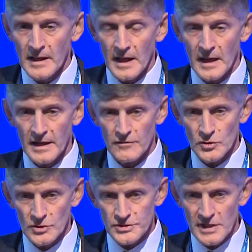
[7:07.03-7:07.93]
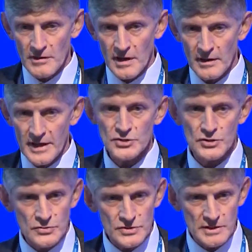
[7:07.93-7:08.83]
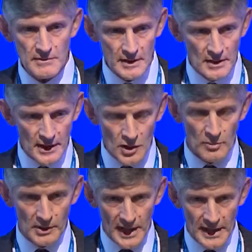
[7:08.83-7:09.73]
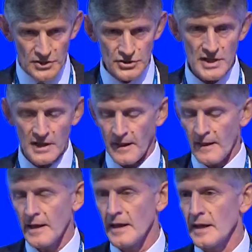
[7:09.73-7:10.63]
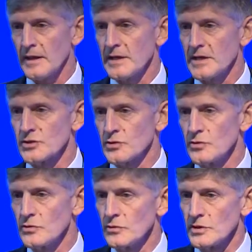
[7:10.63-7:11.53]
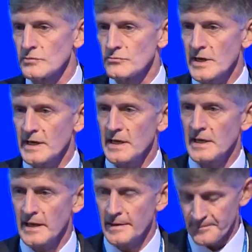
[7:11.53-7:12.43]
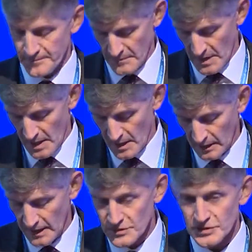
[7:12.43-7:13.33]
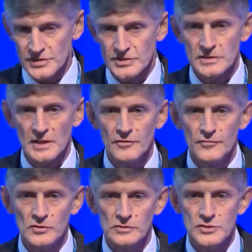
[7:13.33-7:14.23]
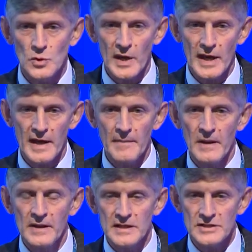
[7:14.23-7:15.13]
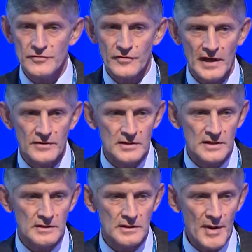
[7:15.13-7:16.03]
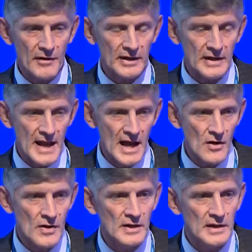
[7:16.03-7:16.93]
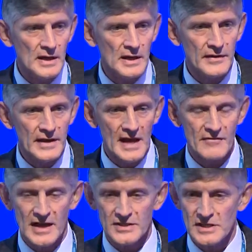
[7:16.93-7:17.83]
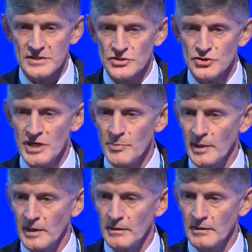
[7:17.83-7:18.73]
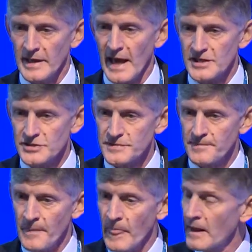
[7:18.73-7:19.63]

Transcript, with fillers: Uh, and of course, there are issues in global energy. Uh, the issue that really um, uh, hits us full square is the fact that in America now, uh, they have access to cheaper gas.